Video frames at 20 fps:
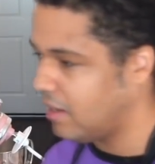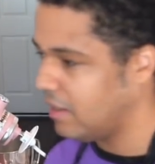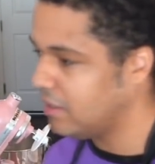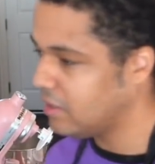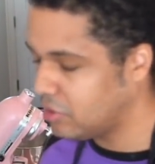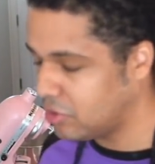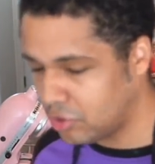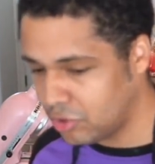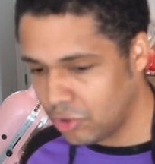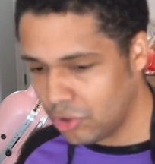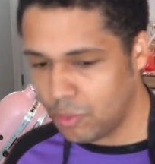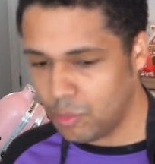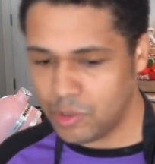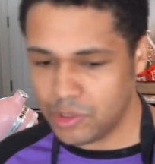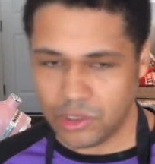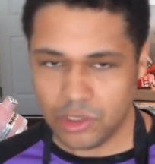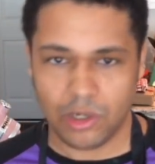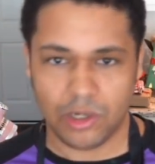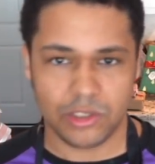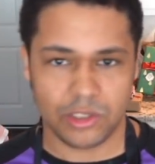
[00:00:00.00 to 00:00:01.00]
It's true,
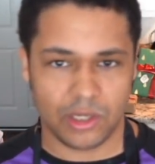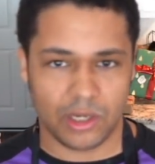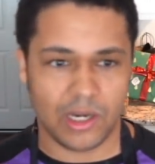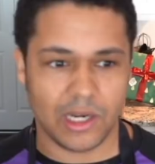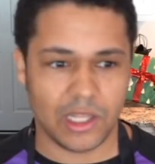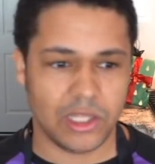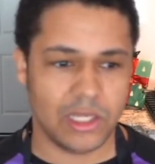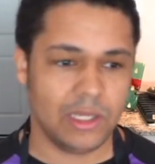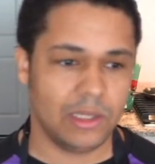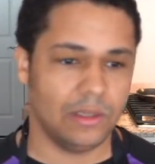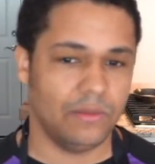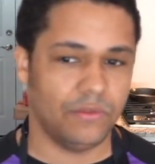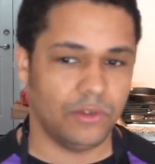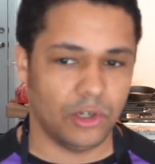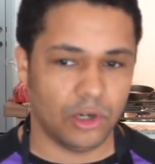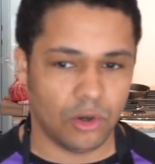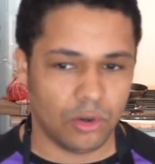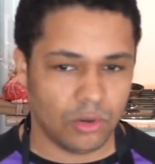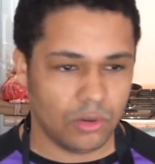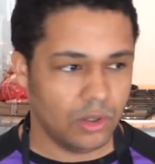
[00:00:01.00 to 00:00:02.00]
but you also got to think of, you
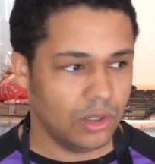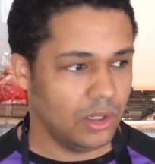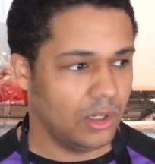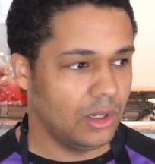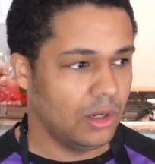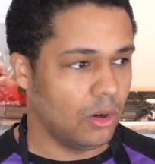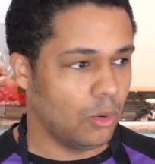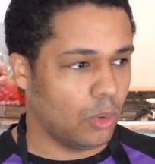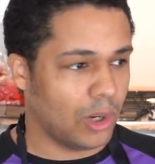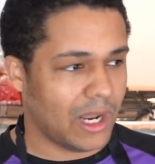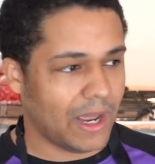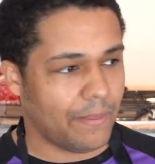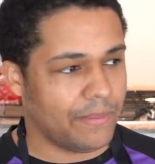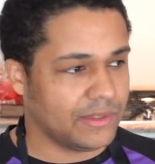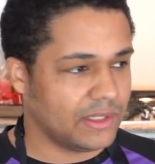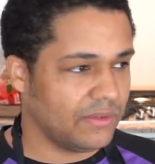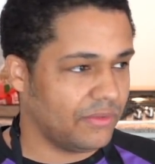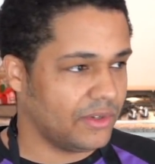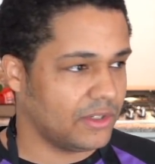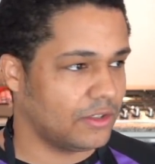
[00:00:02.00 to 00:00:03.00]
know, what happens
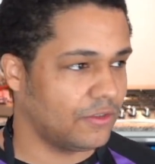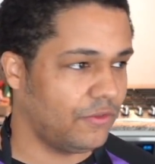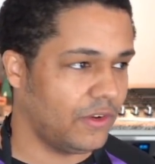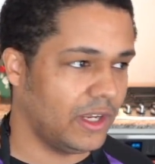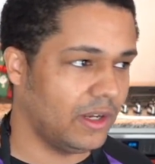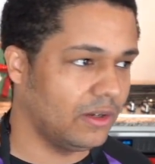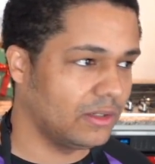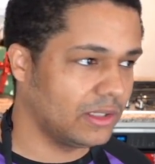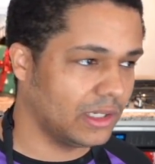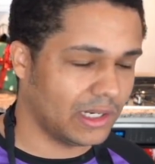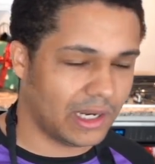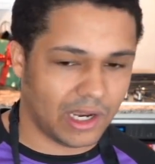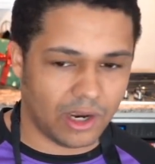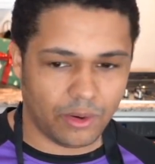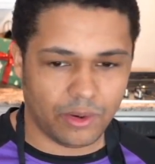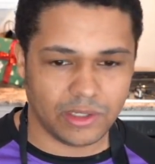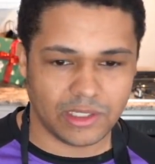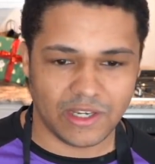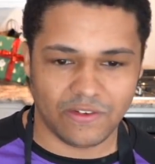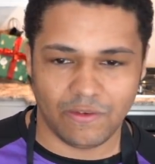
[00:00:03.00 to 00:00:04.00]
if this fails? Like, I
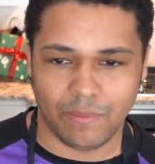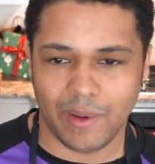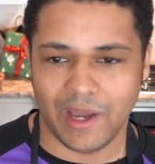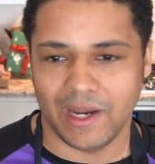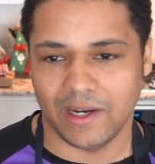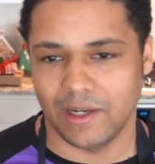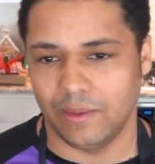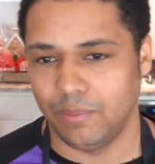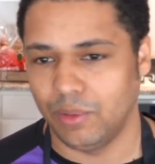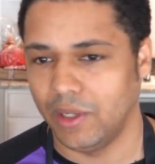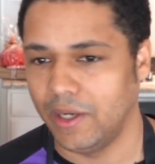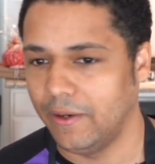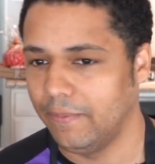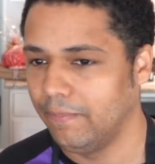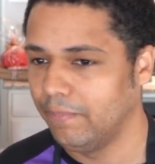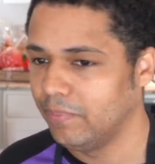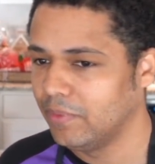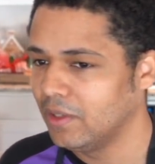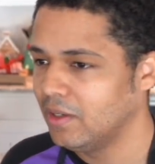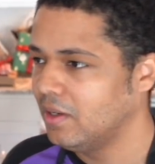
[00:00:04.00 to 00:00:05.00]
always have a backup plan,
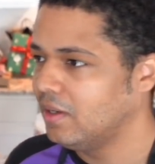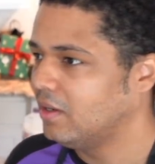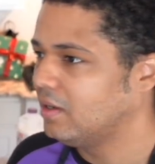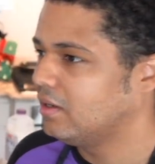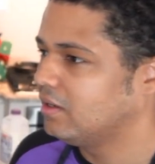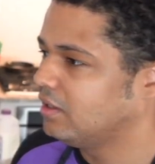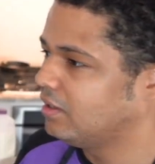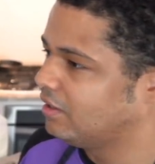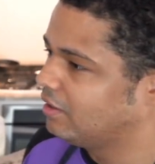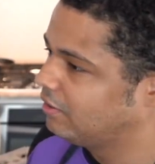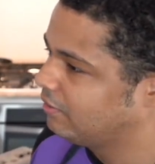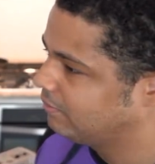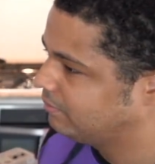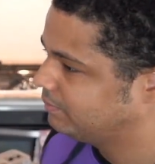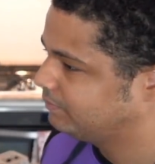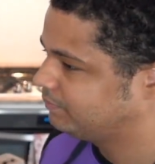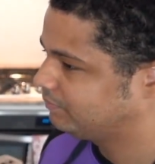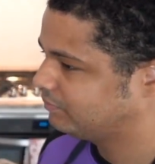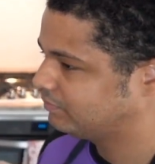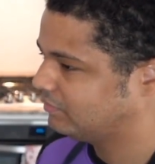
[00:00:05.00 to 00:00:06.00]
you know.
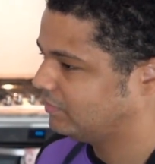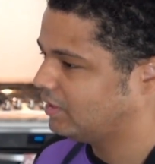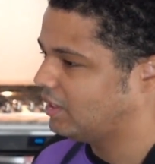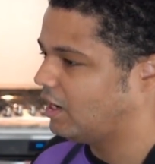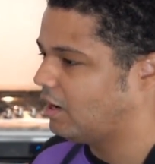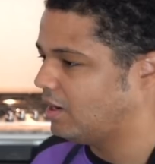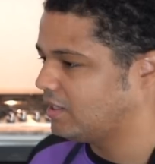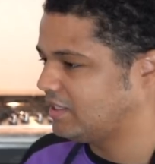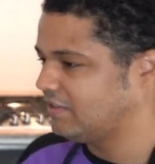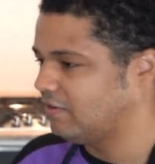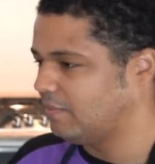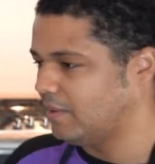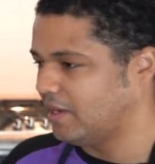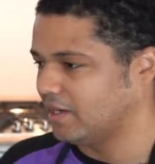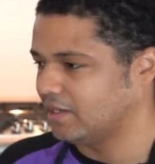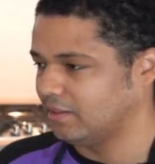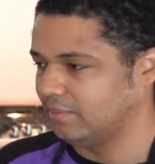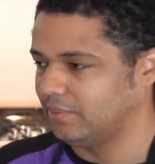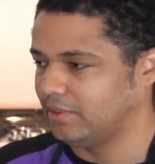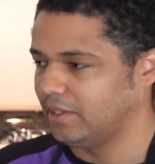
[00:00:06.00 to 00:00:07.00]
I always have a
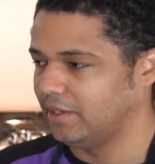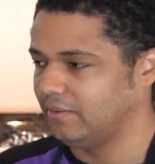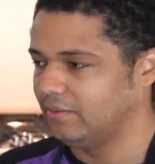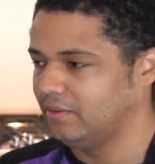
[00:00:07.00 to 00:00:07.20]
backup plan.